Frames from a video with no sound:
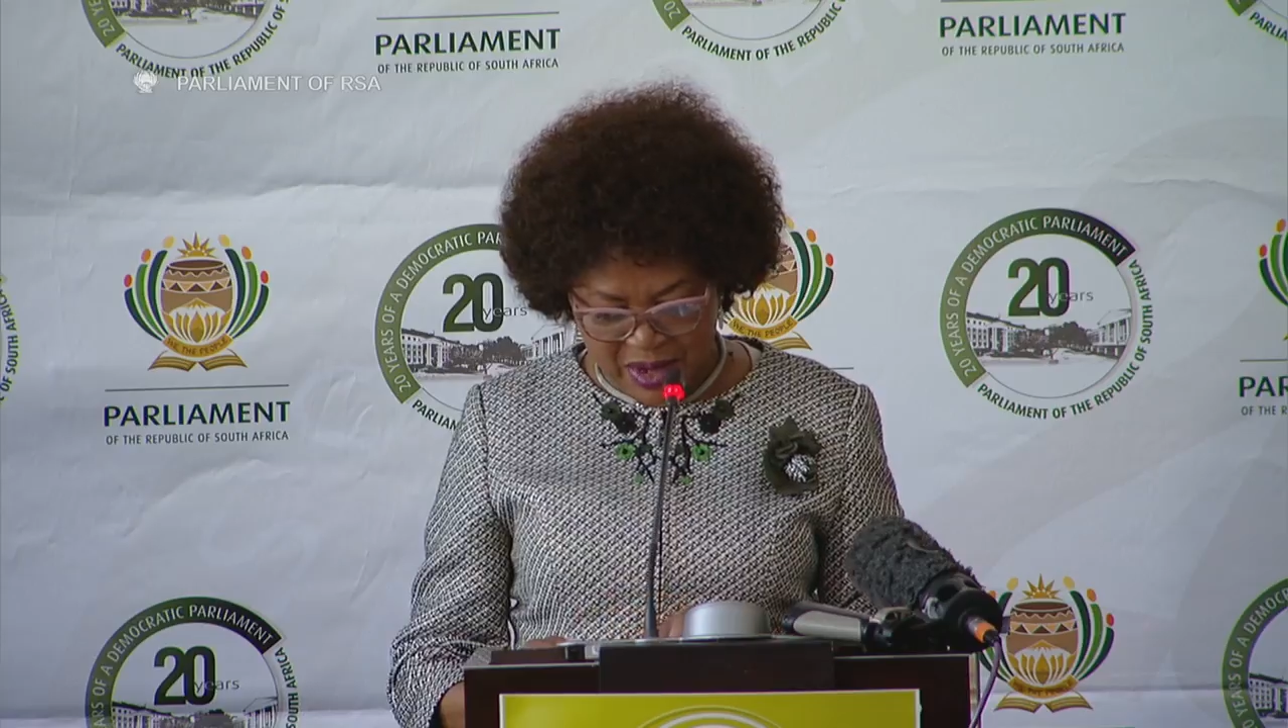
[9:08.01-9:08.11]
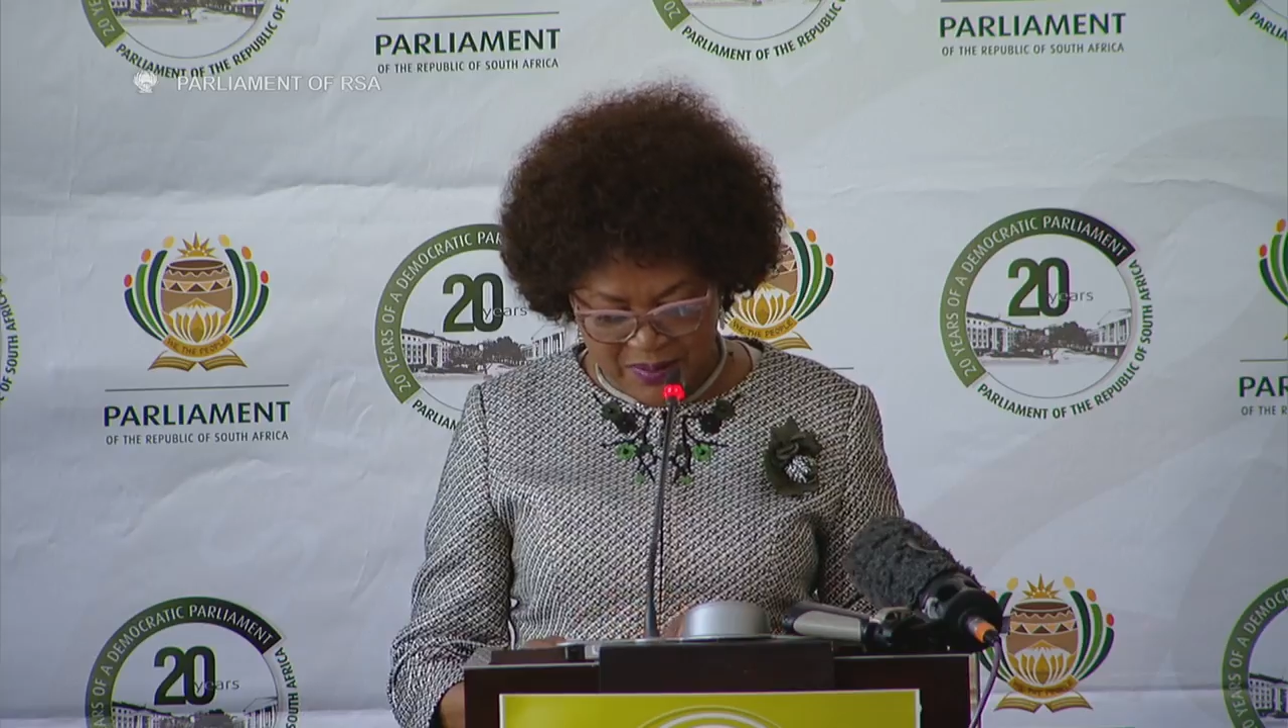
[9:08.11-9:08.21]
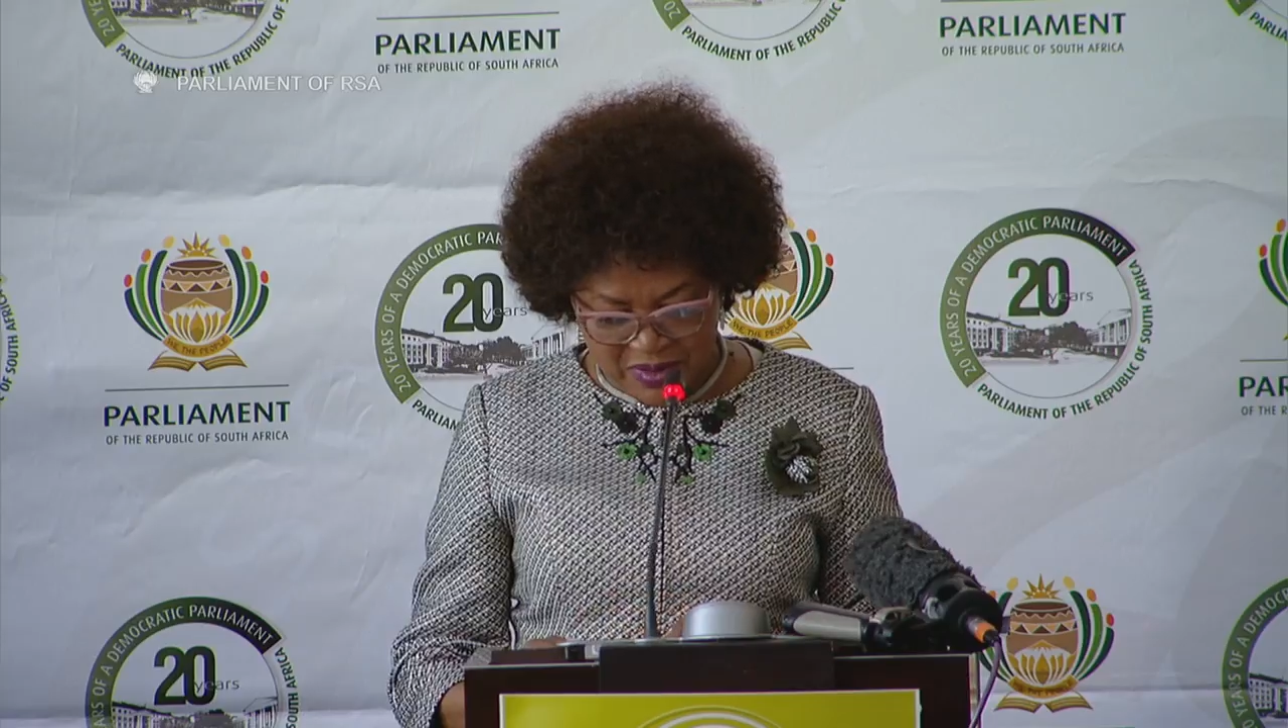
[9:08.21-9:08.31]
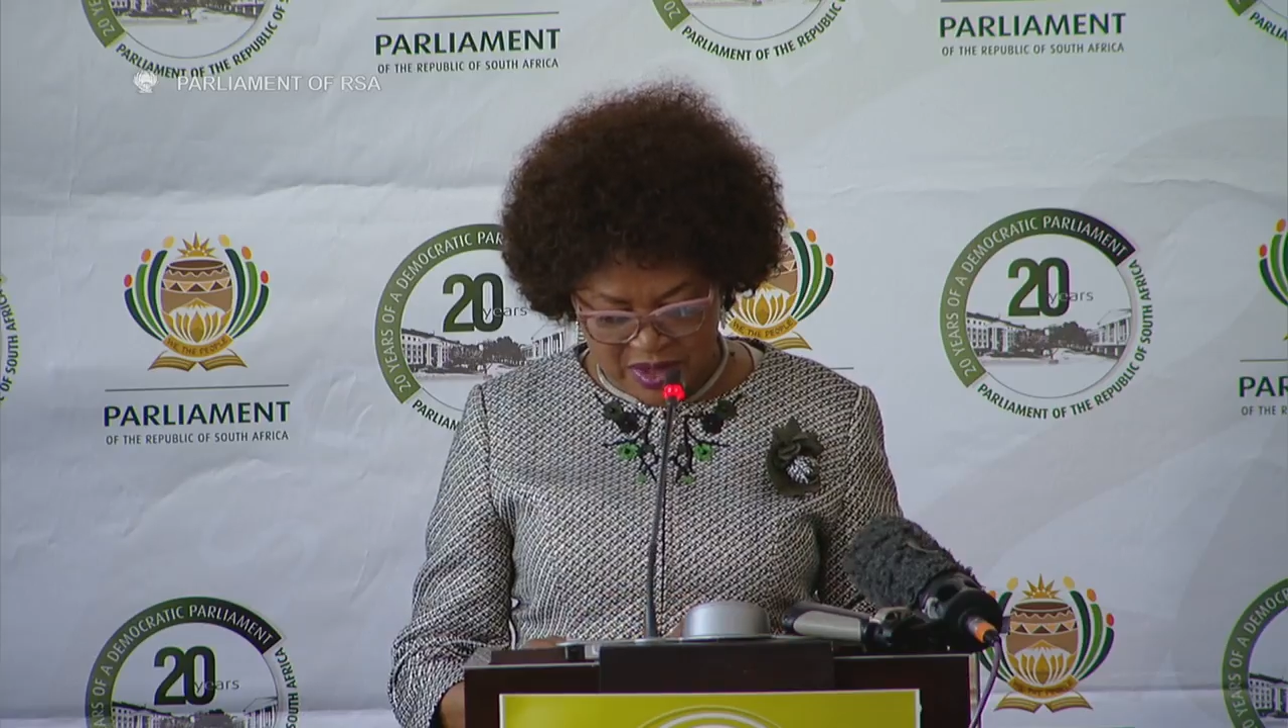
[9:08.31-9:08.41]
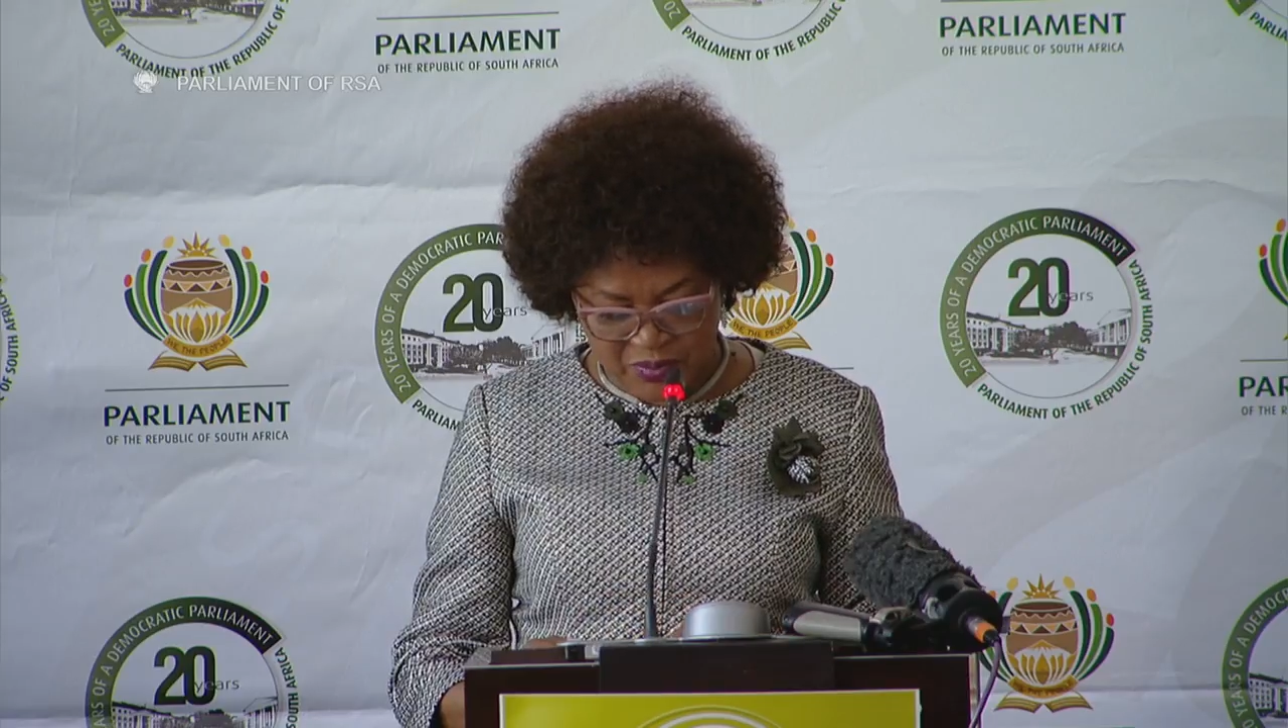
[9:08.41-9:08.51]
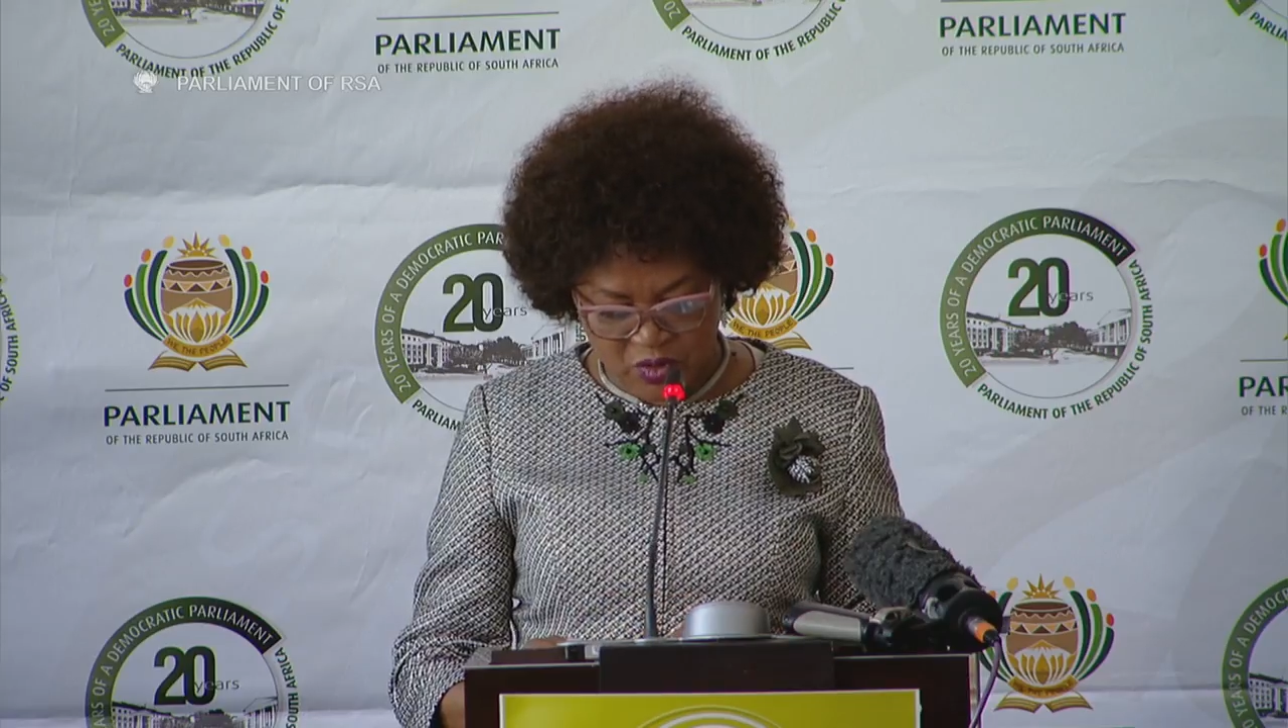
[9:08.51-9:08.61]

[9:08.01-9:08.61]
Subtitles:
public